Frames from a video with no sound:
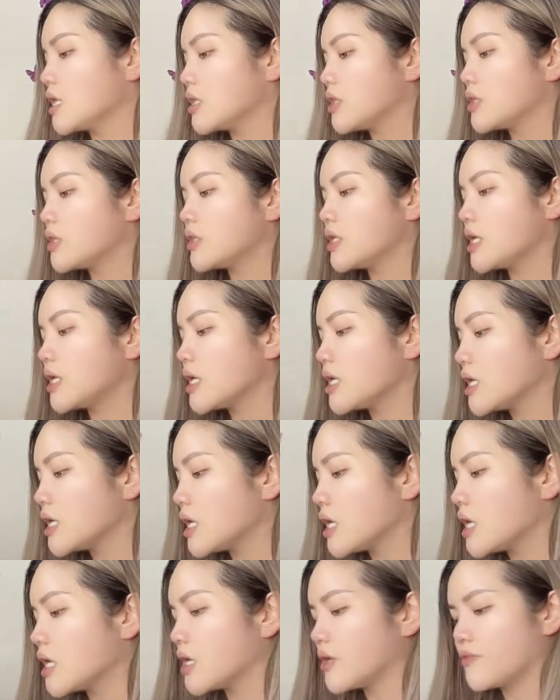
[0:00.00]
Then
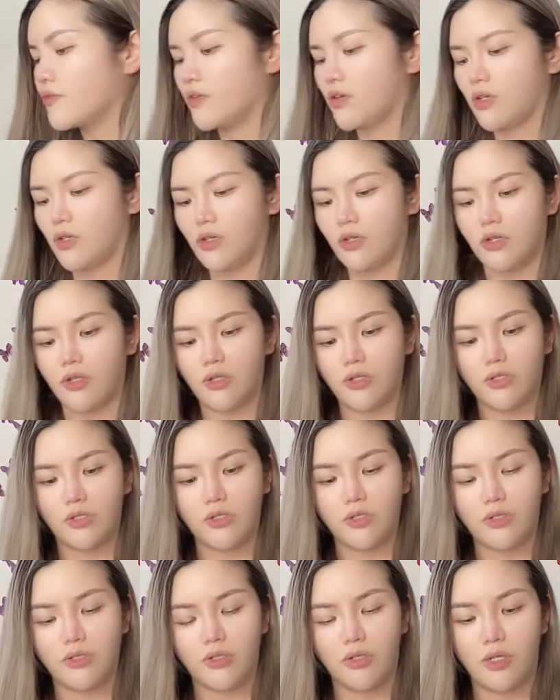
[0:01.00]
I've got
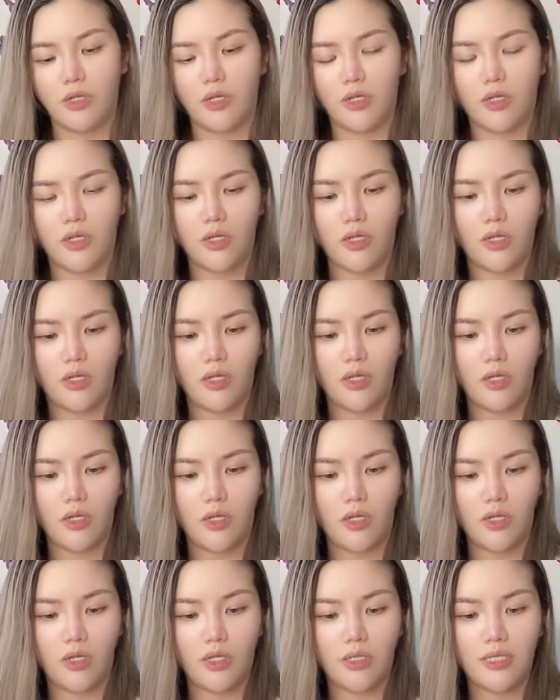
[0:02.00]

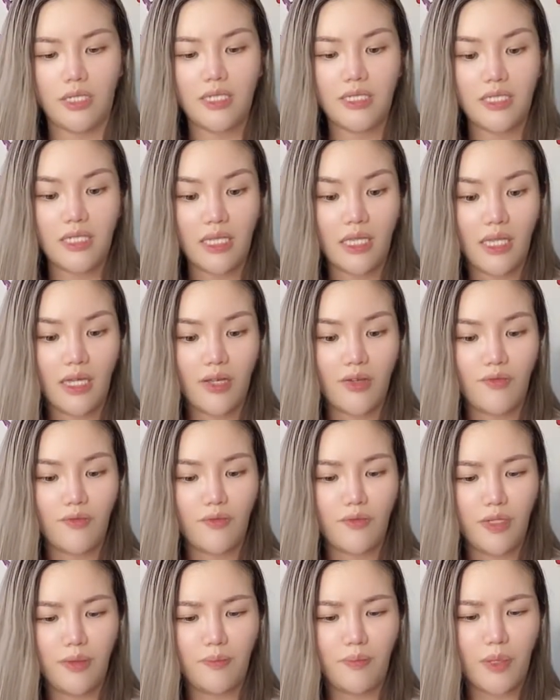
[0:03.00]
Tinted Love
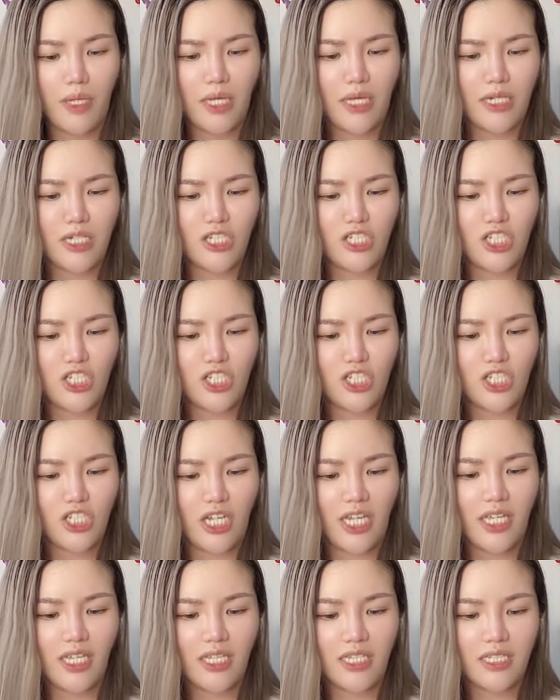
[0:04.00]
Lip and
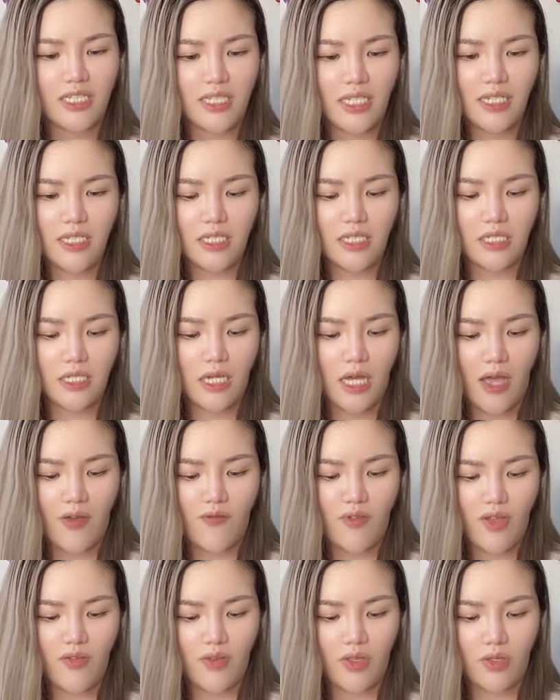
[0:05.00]
Cheek Tint. I have
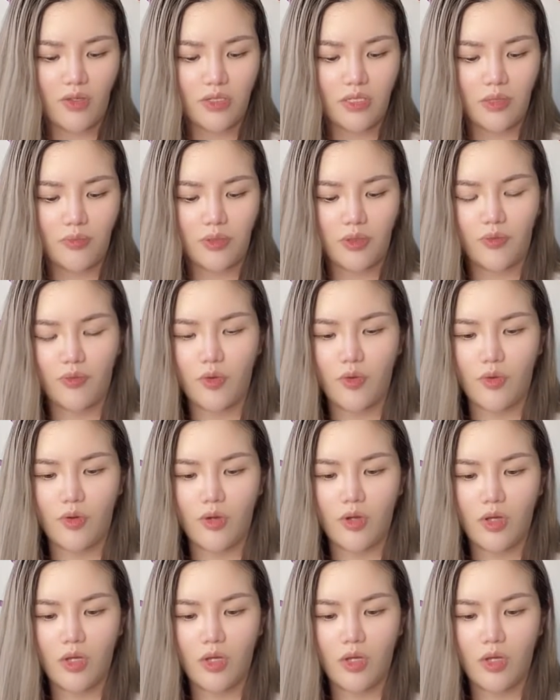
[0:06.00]
never used this before.